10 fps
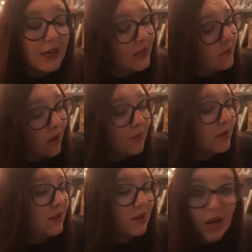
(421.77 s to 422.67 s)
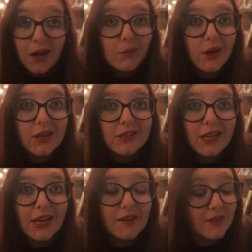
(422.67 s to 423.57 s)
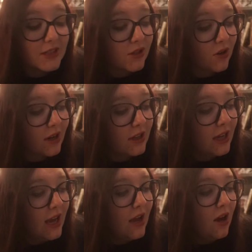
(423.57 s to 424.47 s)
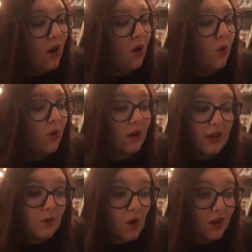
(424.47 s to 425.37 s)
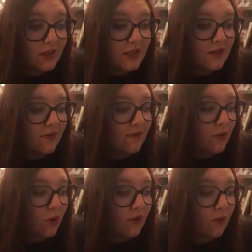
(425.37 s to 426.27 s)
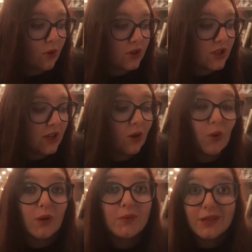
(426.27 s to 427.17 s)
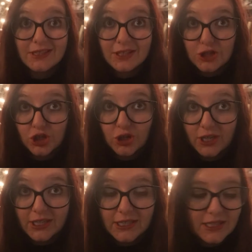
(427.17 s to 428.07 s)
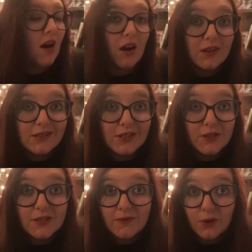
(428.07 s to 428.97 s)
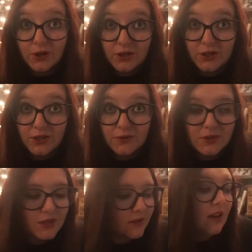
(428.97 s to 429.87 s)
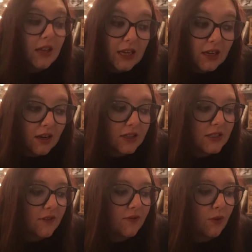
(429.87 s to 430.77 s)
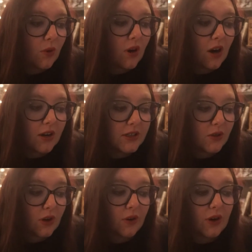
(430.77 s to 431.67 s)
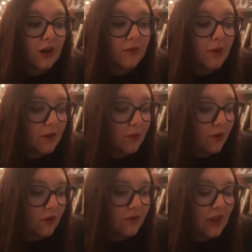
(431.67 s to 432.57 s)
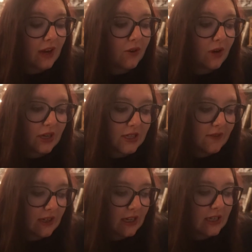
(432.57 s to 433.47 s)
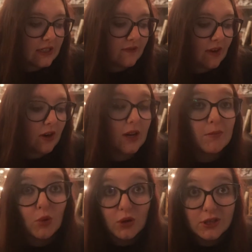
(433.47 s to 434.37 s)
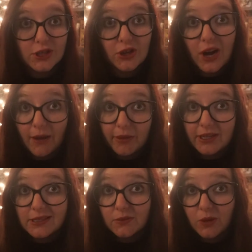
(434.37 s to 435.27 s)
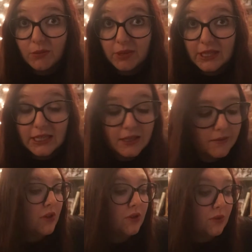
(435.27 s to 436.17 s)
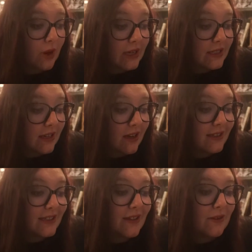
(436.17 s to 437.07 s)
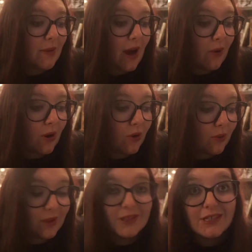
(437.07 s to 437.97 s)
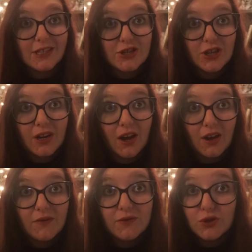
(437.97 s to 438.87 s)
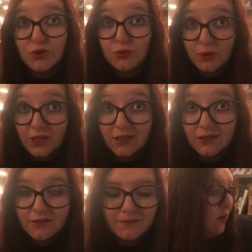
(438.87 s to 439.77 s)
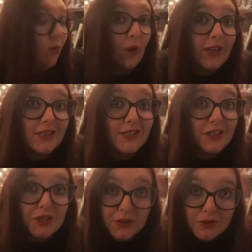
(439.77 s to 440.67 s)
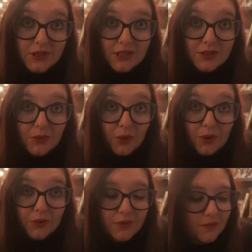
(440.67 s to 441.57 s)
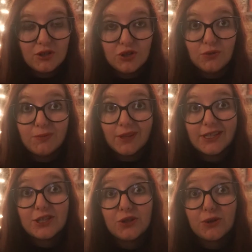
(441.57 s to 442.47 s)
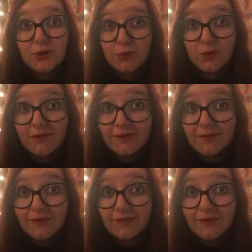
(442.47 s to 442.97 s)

again probably not pronouncing any of these correctly, or Ehwaz for fortunate or pleasant journeys, Ansuz for good news, Kenaz for artists or creative people that creativity is very important to your happiness and well-being. Thurisaz, the power or realization of true will. Ways to use this rune to bless your Yule